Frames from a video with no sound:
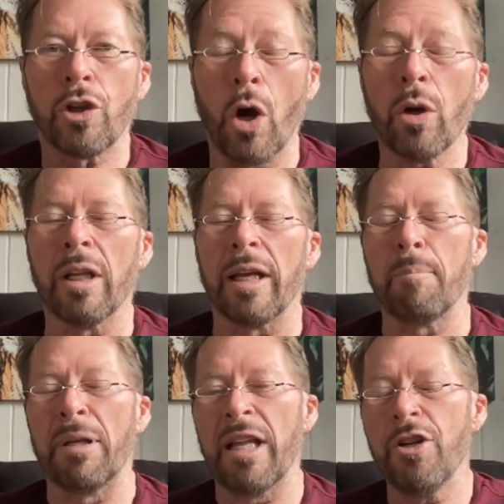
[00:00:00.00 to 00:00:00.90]
Totally.
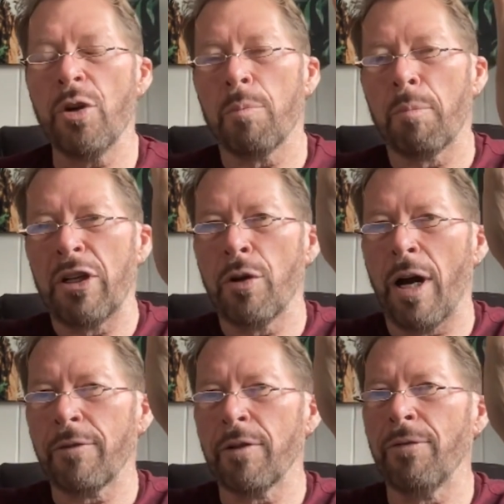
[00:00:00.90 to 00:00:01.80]
But you
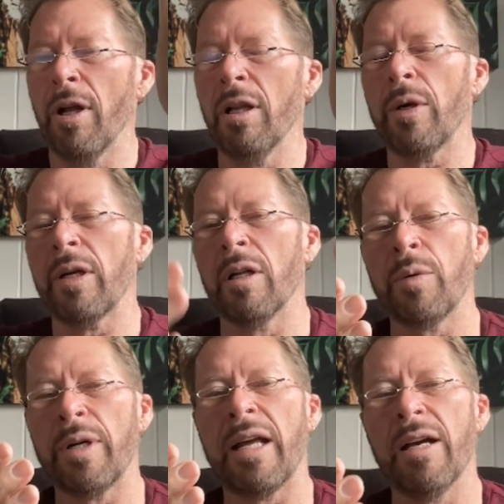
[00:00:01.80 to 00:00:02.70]
have to follow it all the
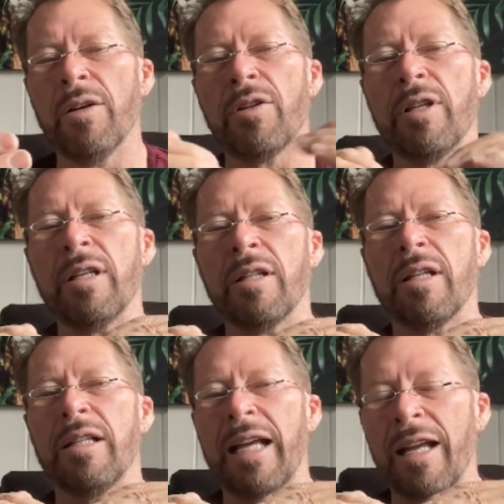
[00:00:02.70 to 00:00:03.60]
way down to the